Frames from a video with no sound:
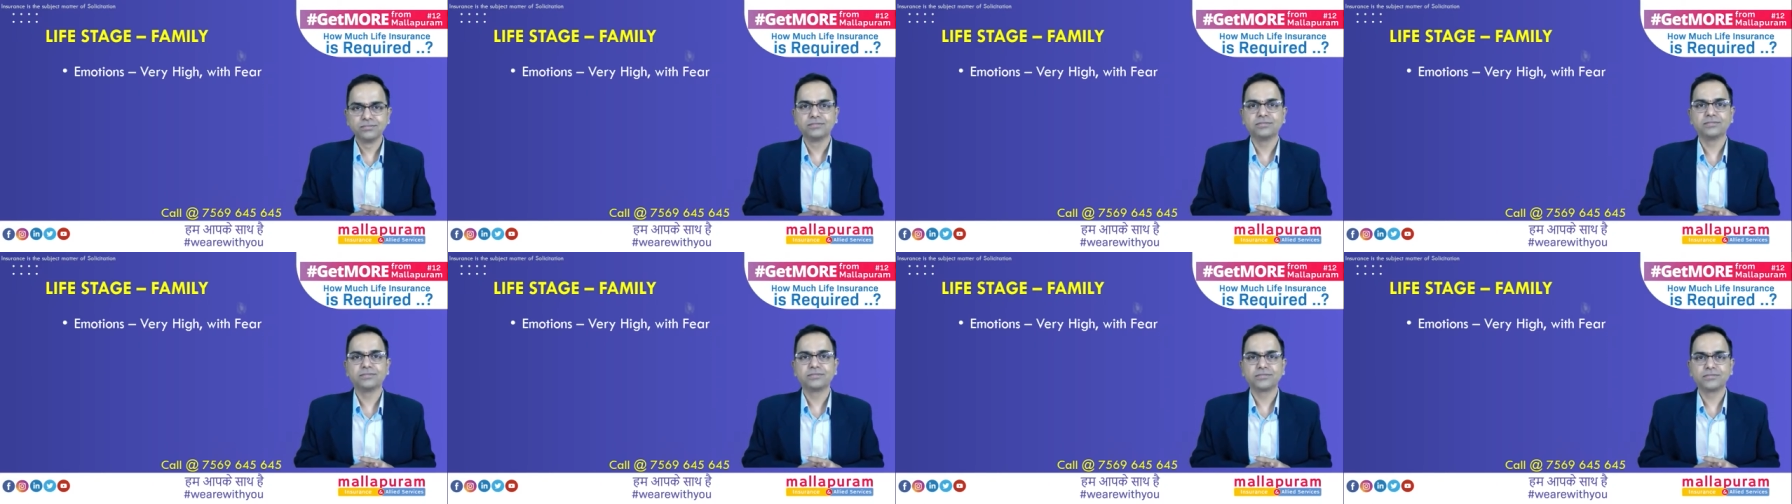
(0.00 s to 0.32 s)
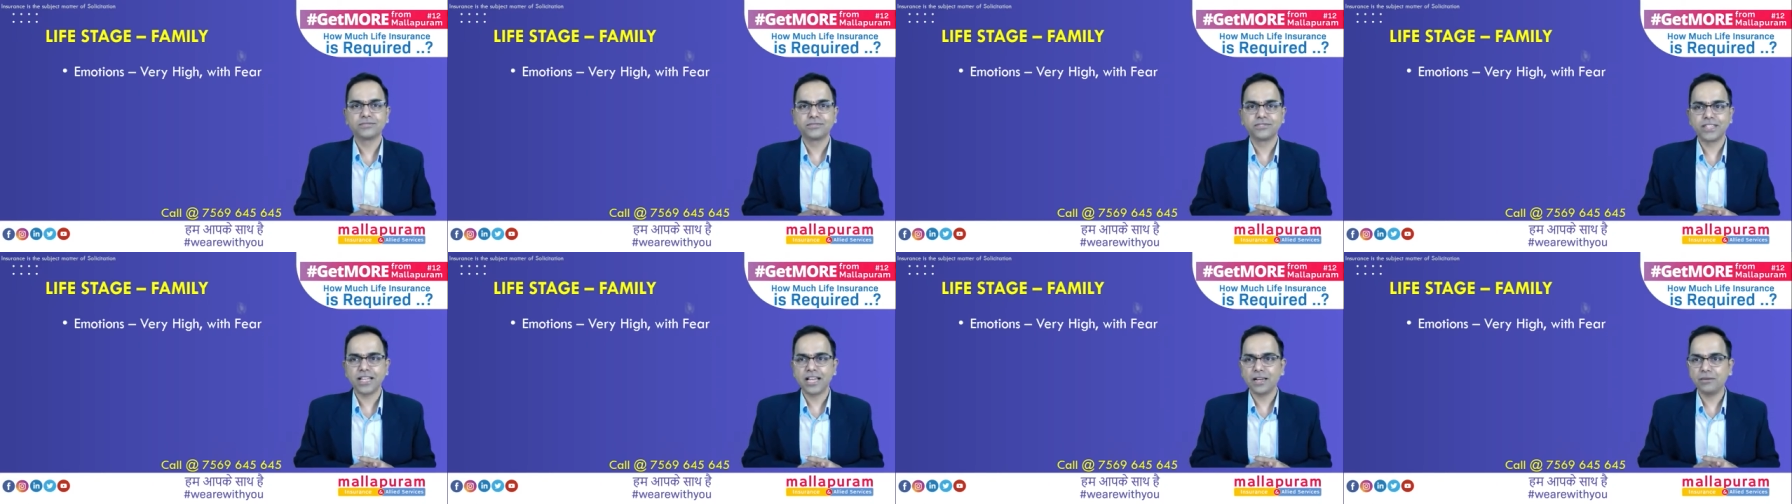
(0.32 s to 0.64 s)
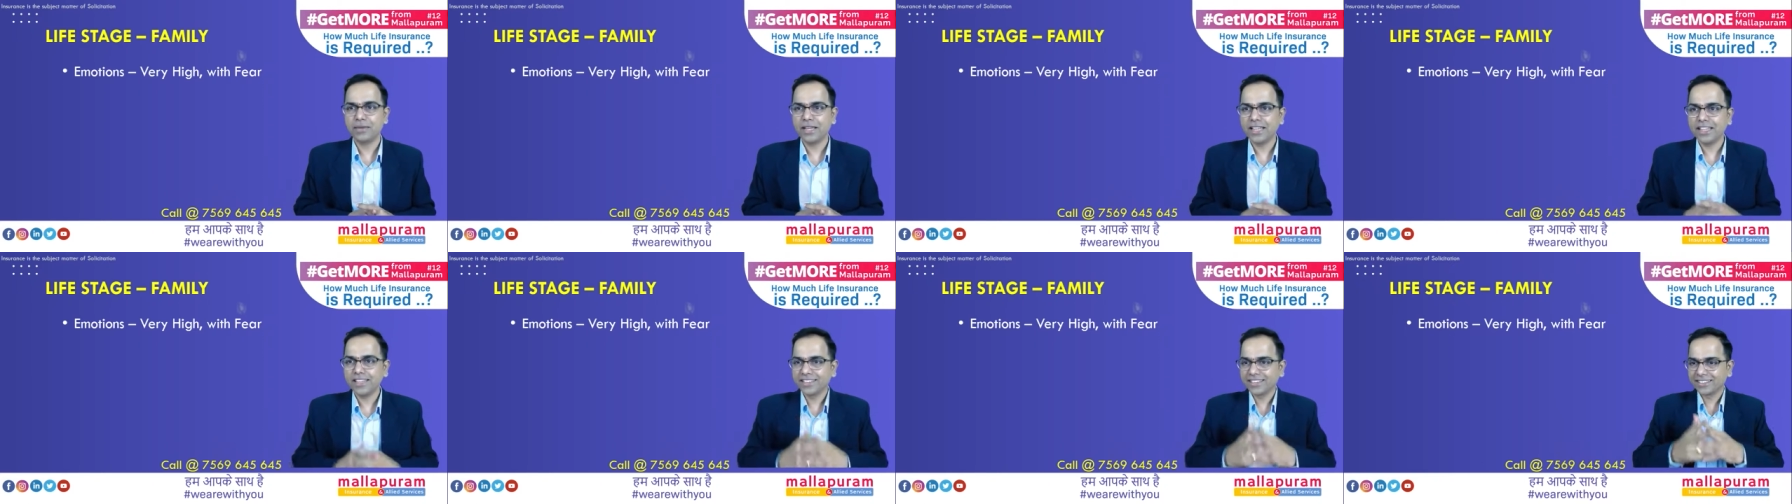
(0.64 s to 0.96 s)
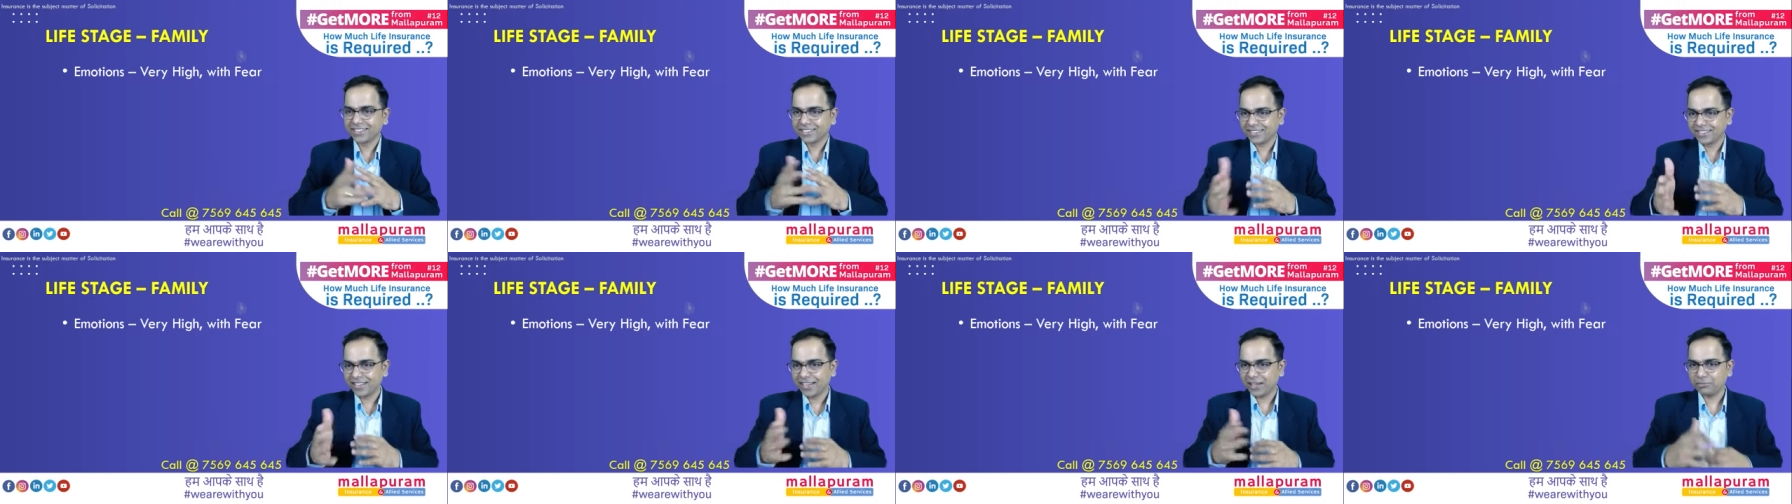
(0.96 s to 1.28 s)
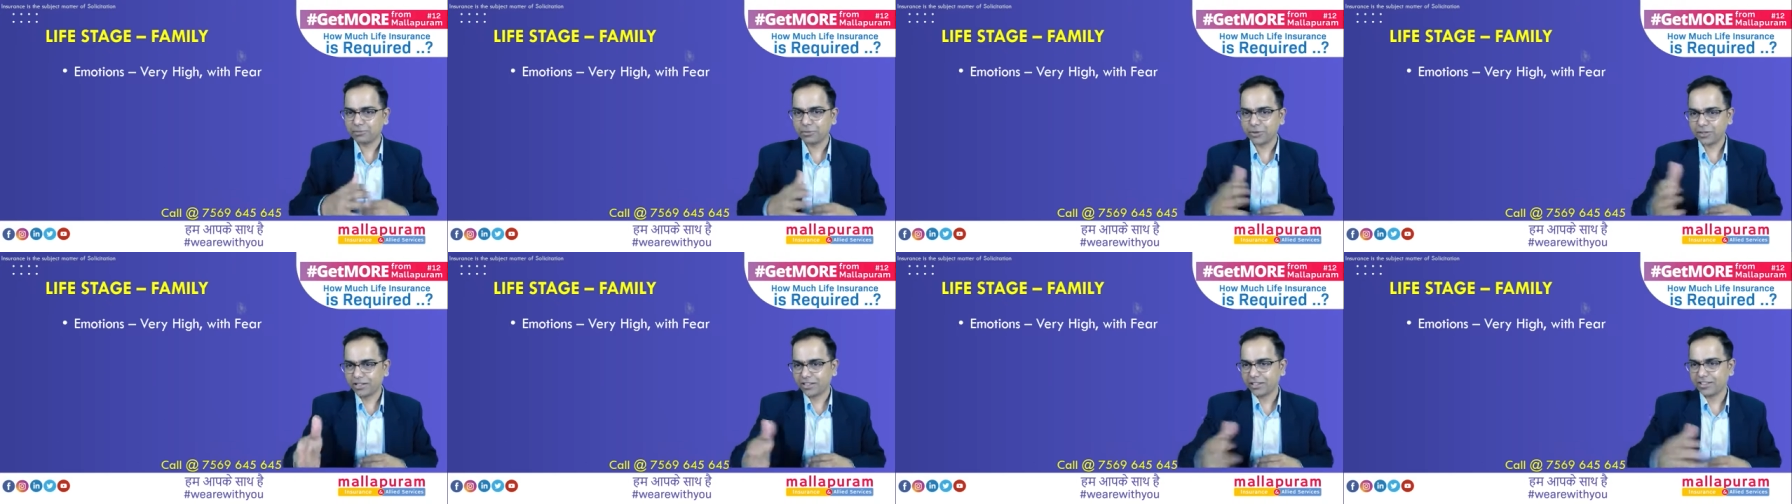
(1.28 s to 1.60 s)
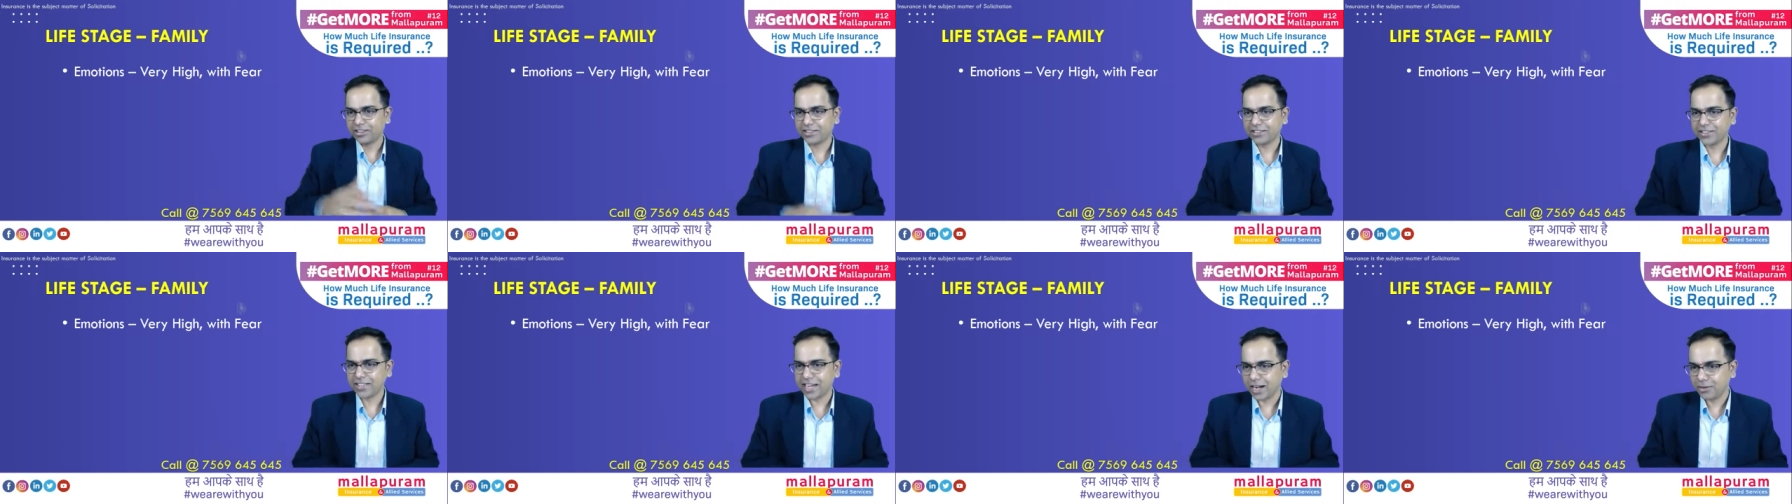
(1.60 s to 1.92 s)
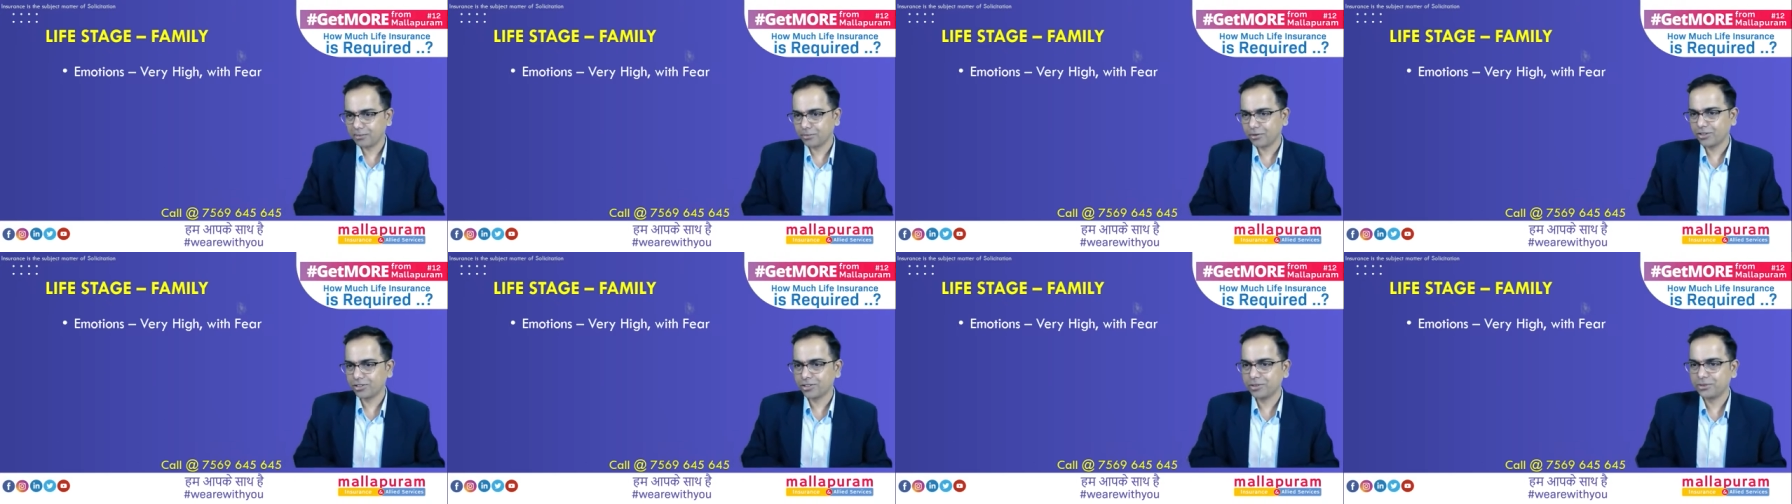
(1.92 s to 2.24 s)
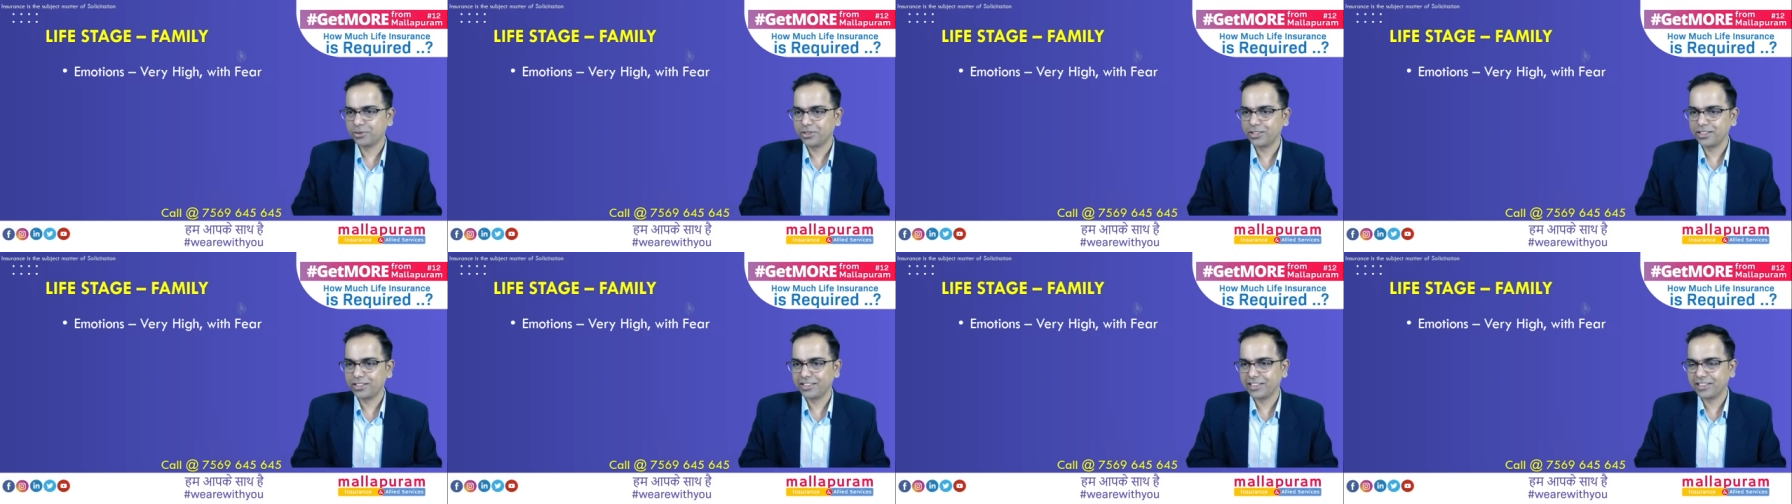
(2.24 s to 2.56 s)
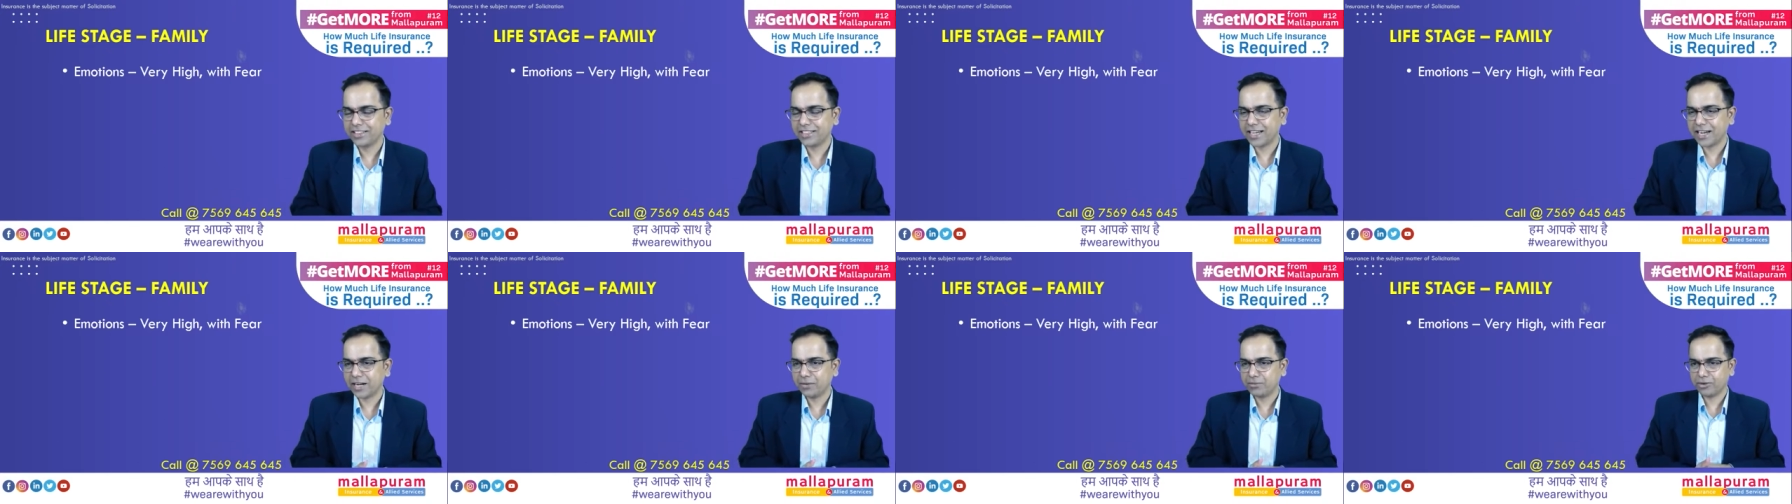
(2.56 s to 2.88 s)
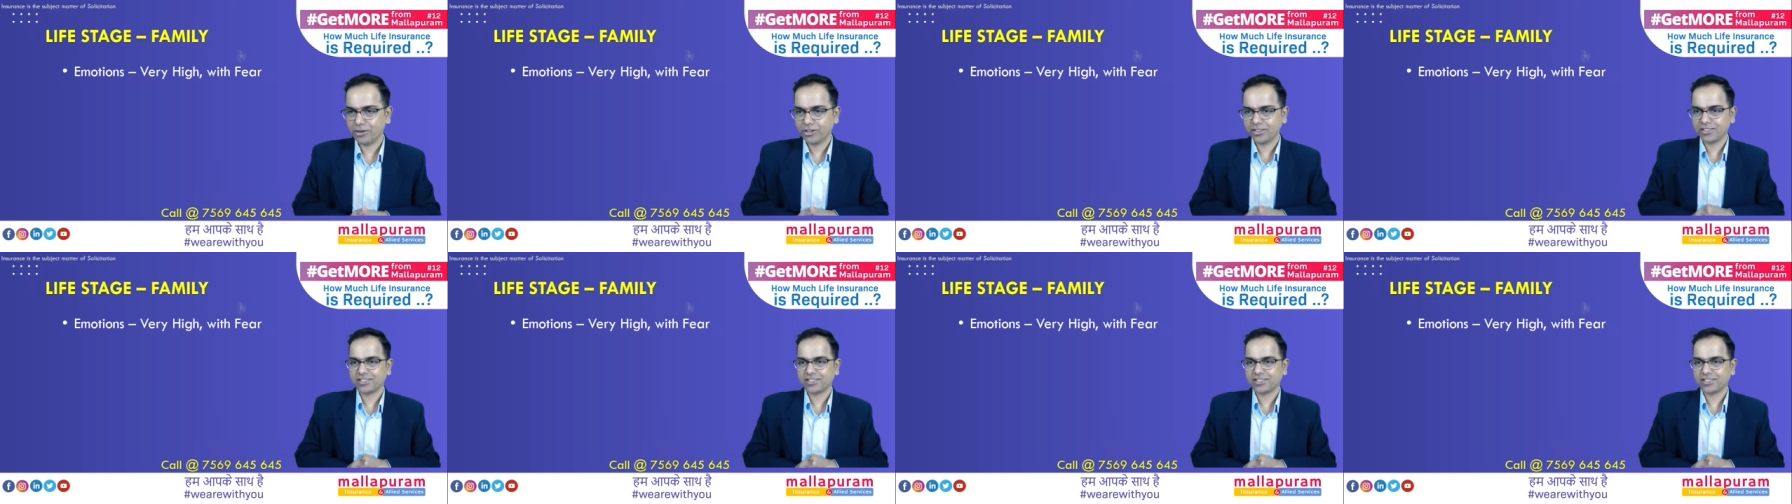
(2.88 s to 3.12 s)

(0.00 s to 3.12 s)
Tell me. Yeah, put it in the chat box. Put it in the chat box.